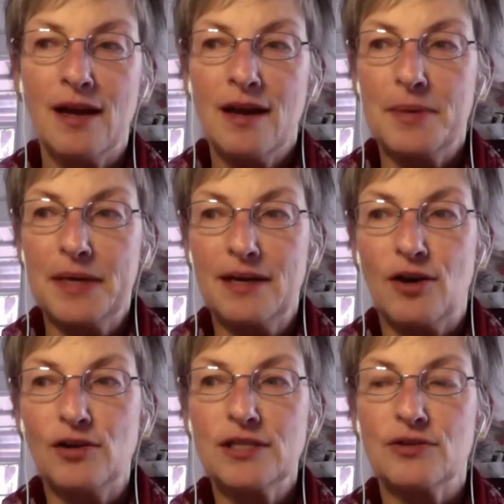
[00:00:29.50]
but it
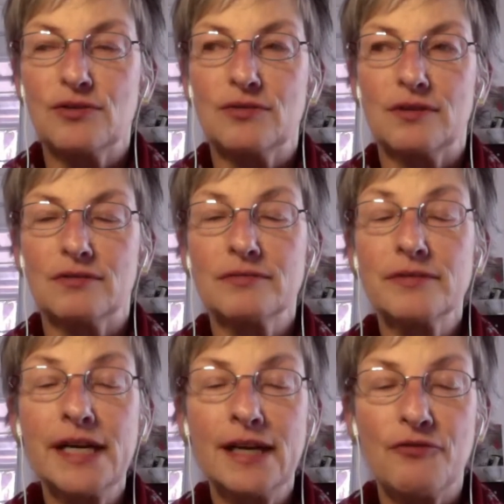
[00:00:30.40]
also
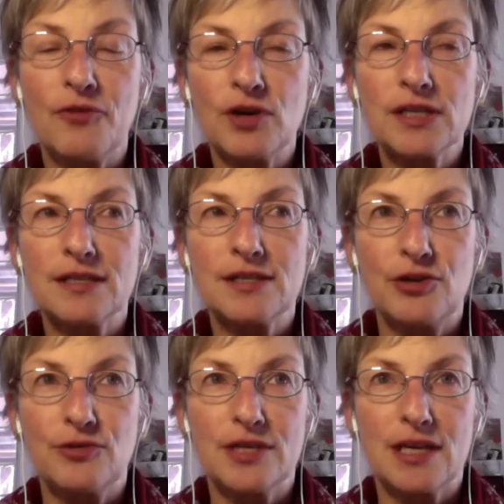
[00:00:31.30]
really forces
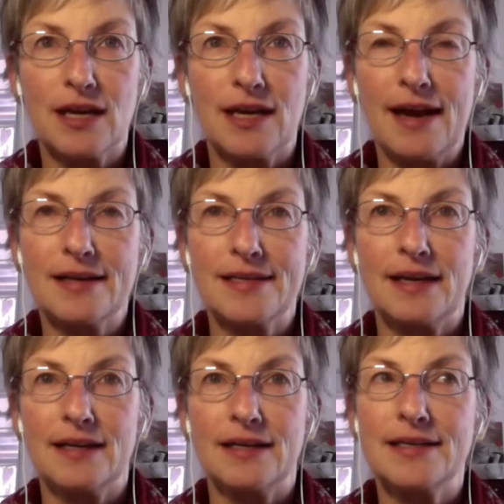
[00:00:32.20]
you to connect
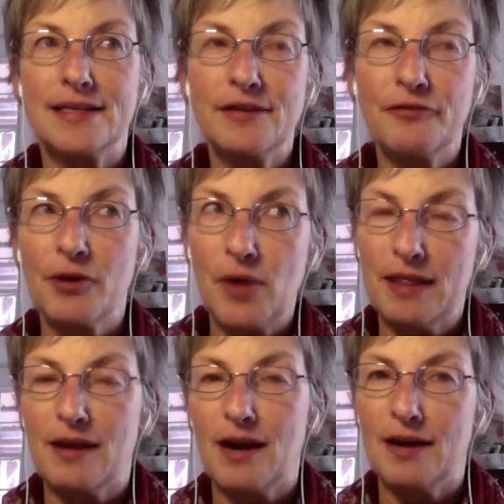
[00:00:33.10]
in a different way
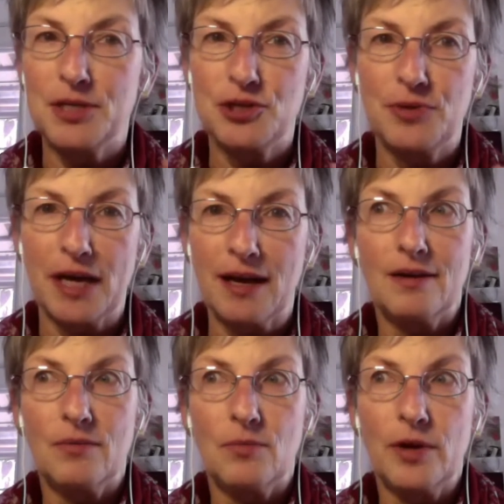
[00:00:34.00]
than I'd been doing
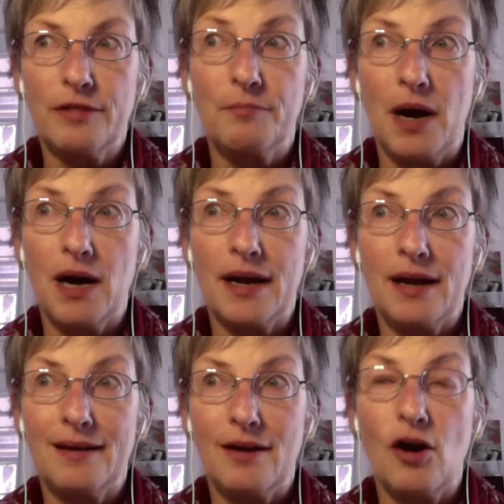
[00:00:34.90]
with
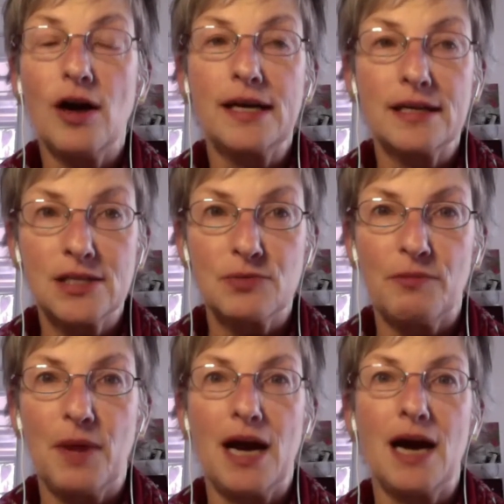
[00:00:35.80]
my audience,
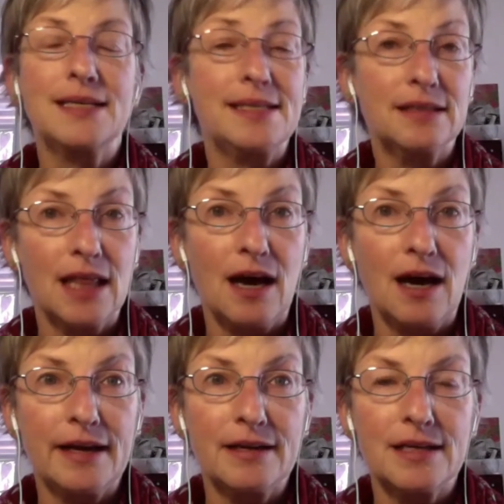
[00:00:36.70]
with my ideal
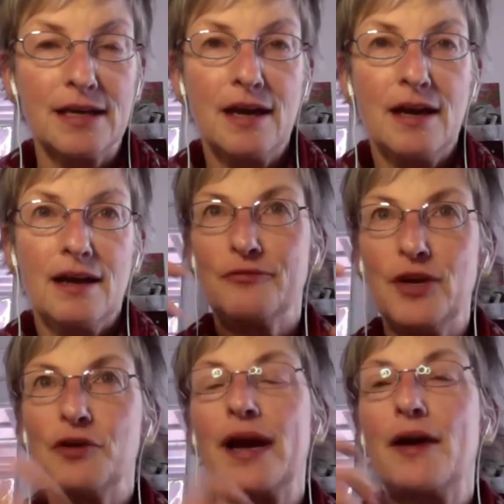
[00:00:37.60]
client.
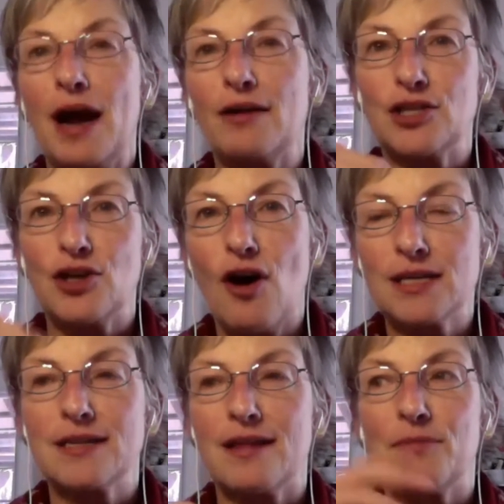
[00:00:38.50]
Figuring out how to
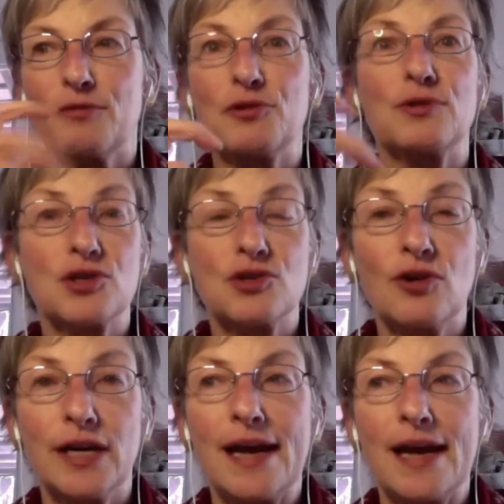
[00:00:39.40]
talk to them through a
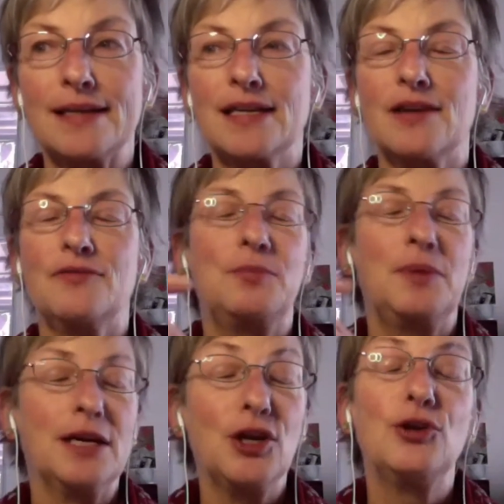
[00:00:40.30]
story has given me
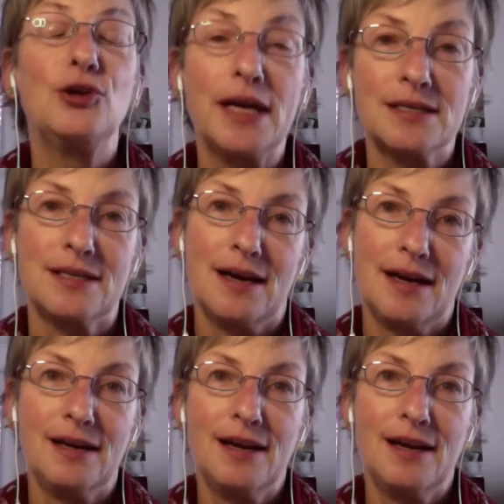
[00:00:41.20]
a new insight